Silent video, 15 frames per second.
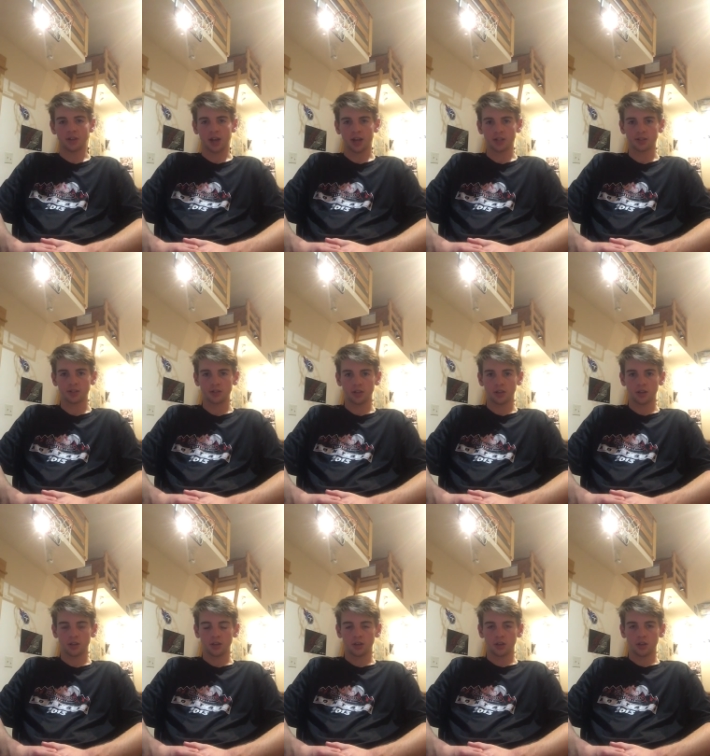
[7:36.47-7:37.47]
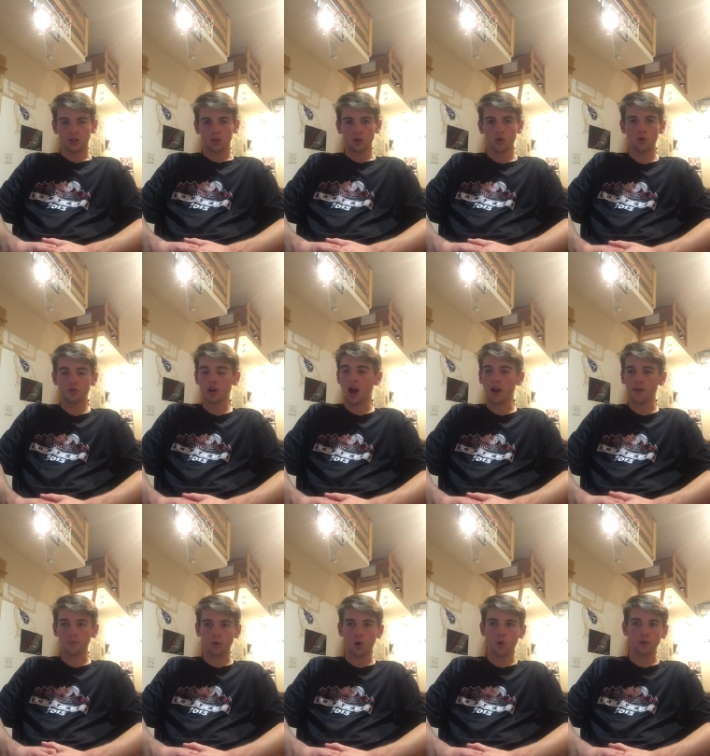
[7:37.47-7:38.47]
guys. You're
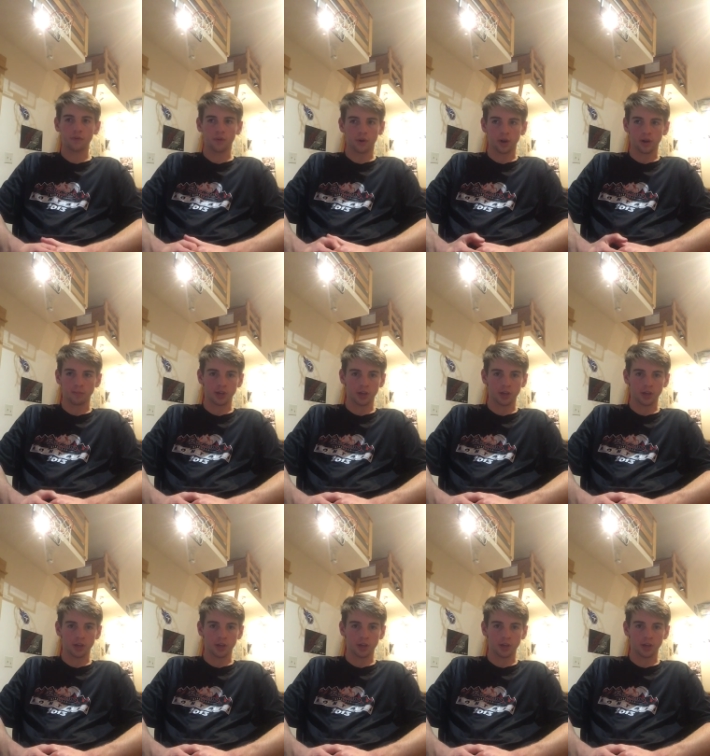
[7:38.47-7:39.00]
not going for an